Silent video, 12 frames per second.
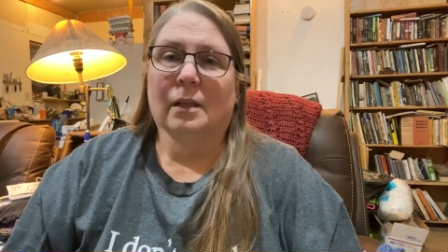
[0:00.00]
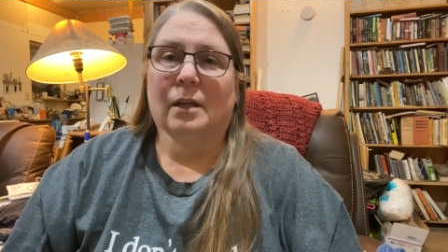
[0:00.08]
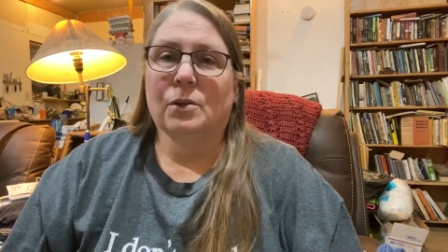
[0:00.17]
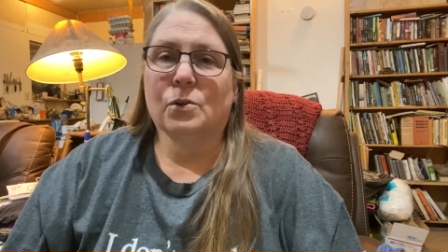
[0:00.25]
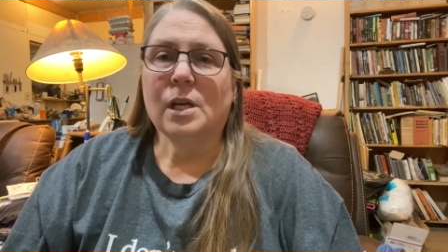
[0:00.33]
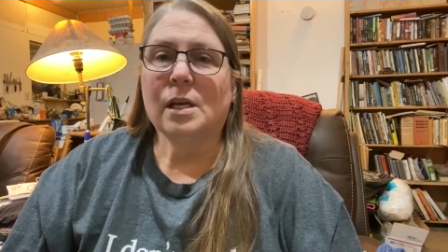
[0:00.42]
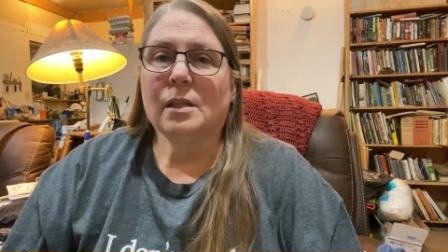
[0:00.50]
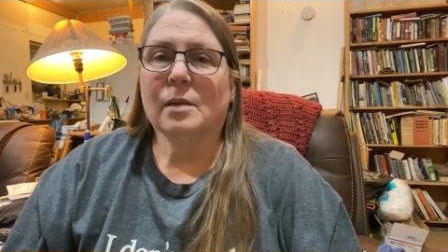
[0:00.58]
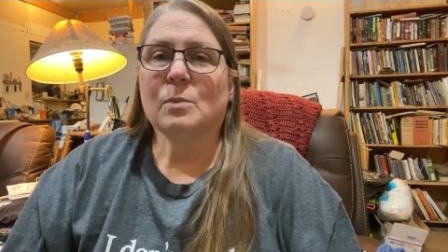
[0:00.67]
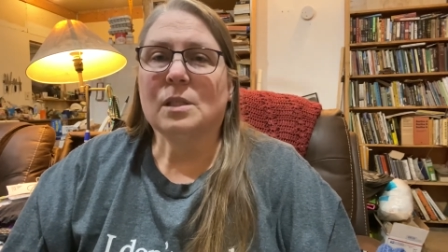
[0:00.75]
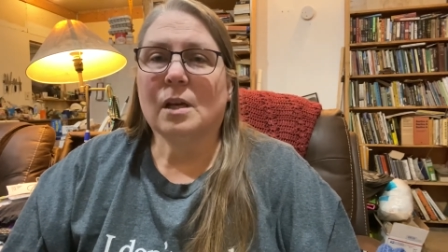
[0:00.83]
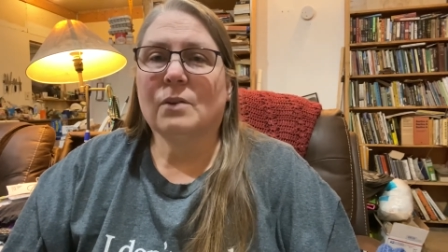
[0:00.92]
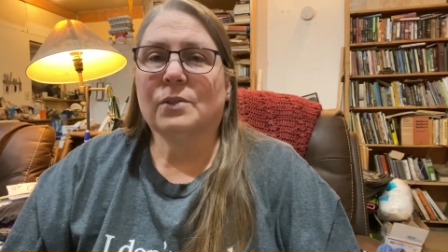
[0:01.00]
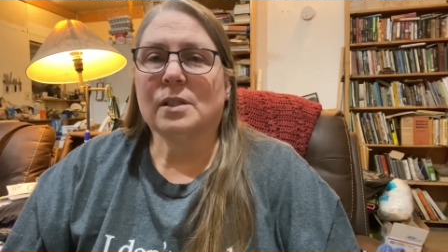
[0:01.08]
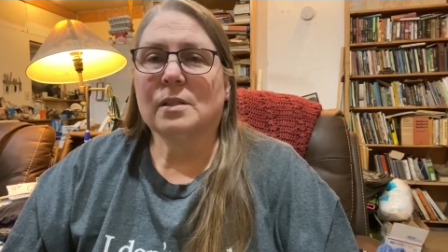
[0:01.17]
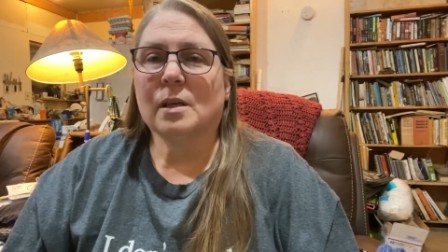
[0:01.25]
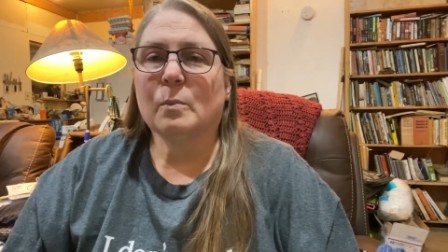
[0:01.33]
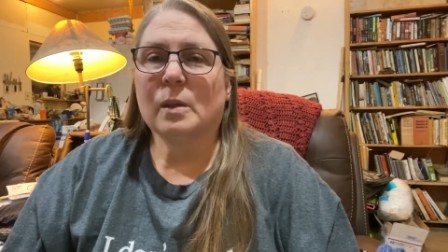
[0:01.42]
treating themselves to
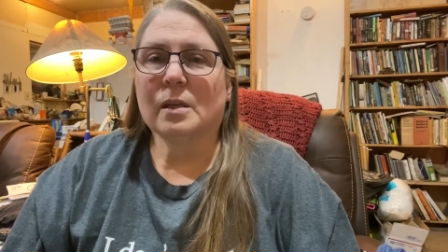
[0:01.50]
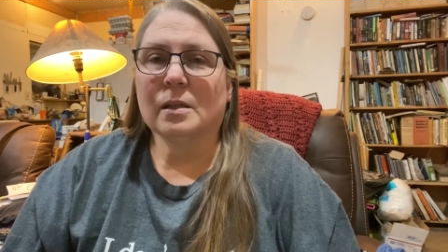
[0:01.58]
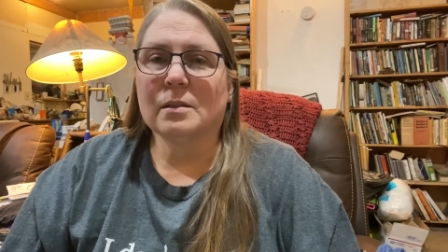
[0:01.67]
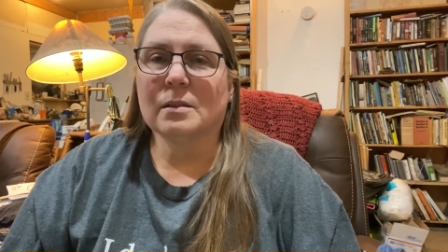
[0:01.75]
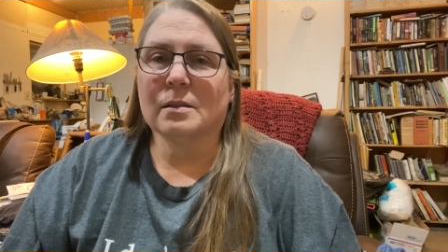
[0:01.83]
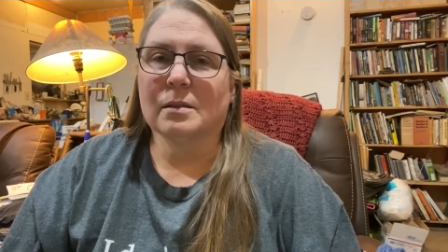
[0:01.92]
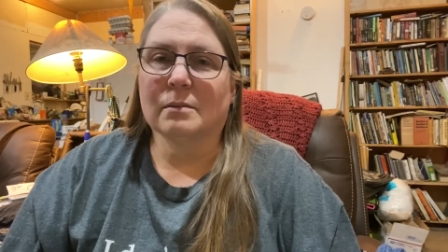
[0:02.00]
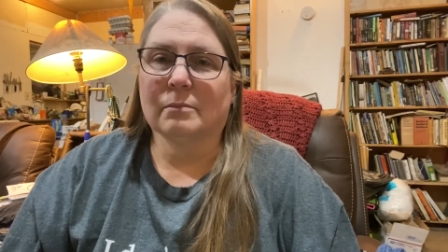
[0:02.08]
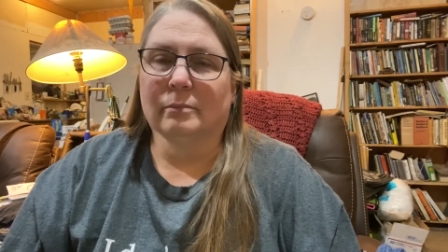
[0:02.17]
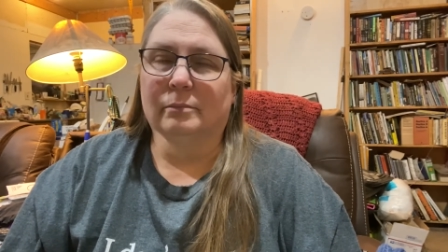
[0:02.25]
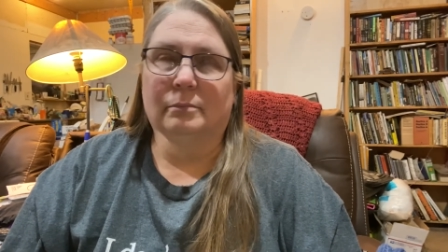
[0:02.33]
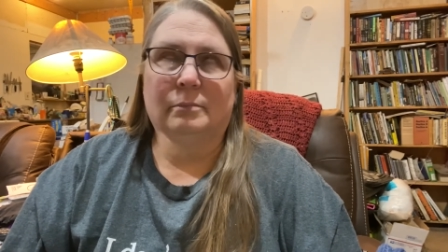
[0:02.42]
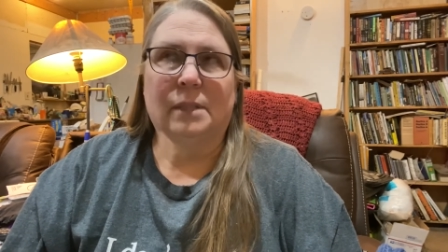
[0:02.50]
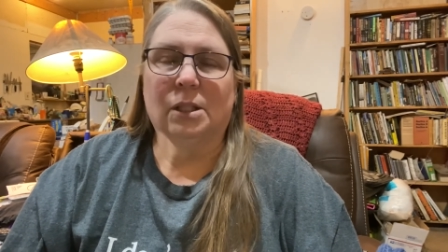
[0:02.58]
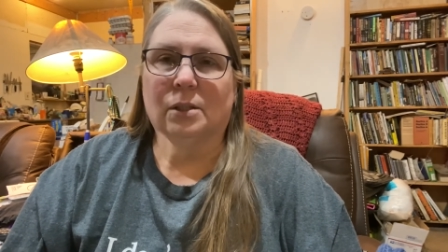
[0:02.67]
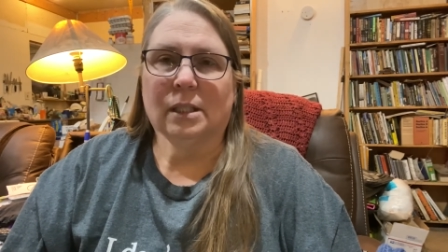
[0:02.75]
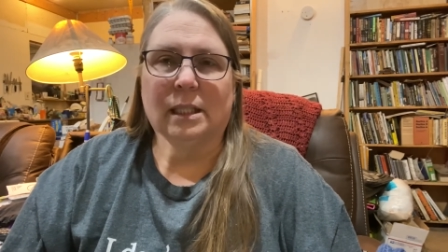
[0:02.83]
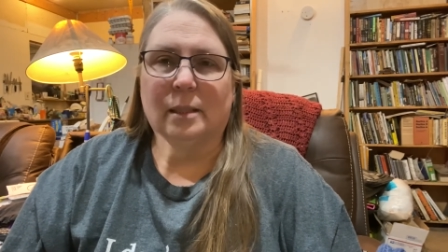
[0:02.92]
something is
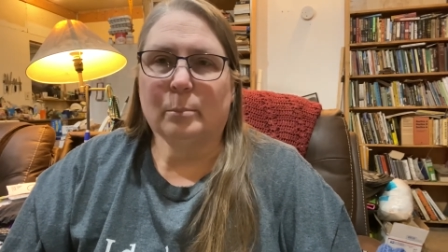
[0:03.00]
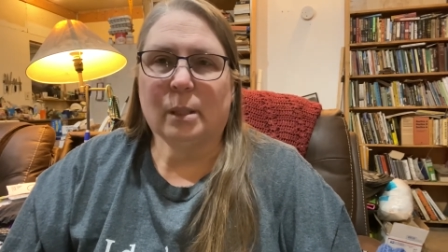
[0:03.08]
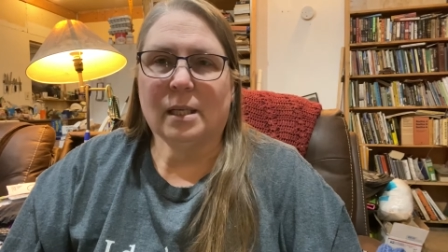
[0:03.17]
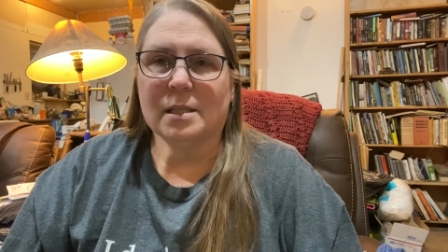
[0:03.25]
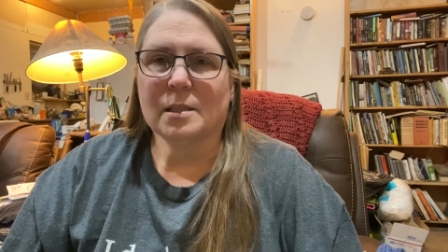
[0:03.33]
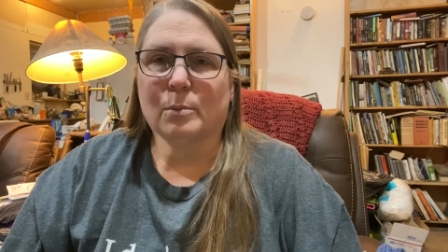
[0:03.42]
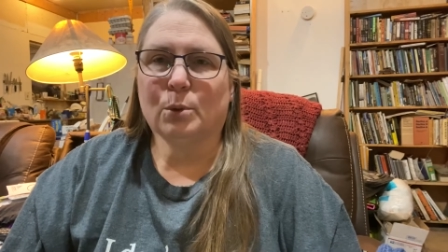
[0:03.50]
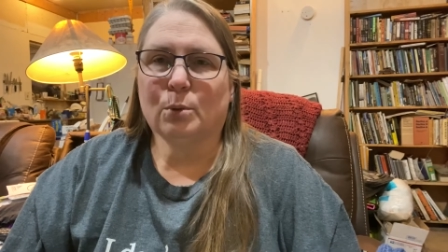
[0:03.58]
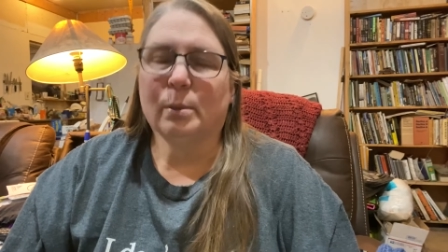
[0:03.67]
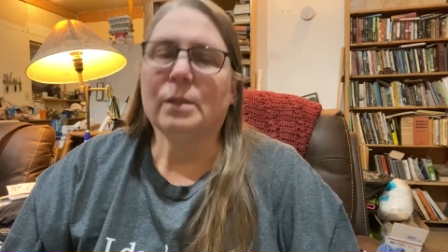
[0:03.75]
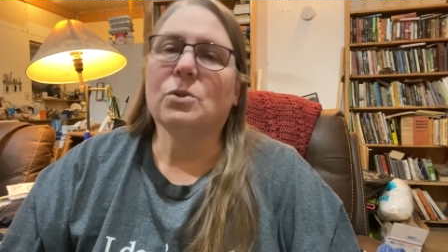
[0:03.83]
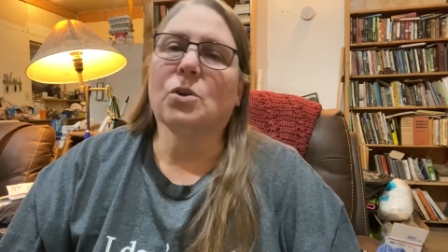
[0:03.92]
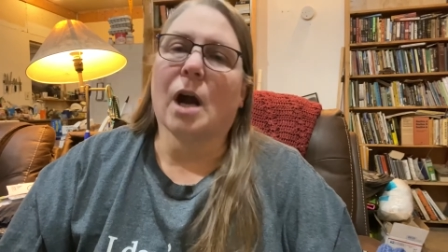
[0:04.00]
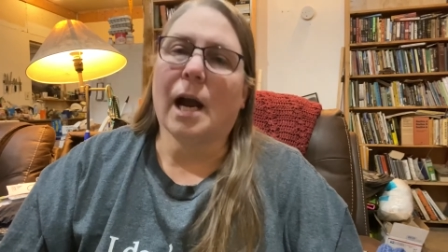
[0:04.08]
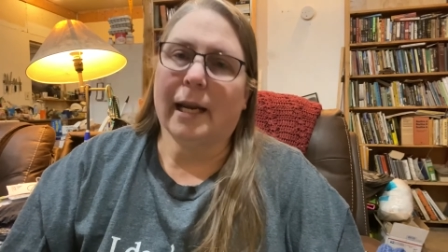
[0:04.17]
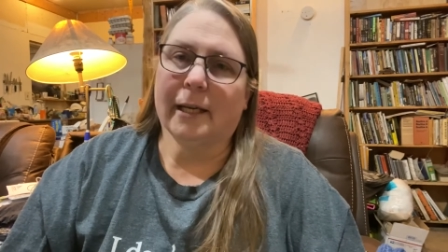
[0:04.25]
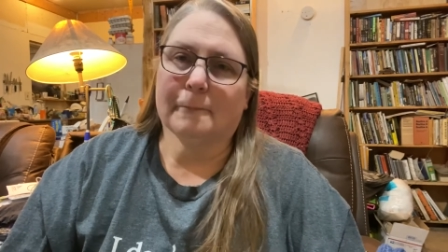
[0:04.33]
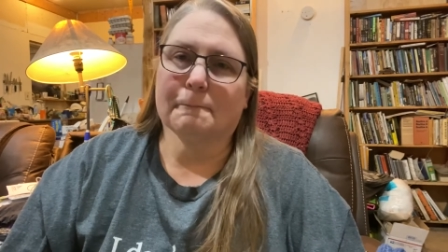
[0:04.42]
merely impossible, but
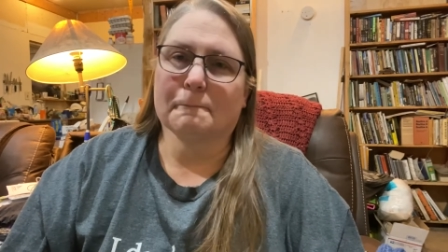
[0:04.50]
try.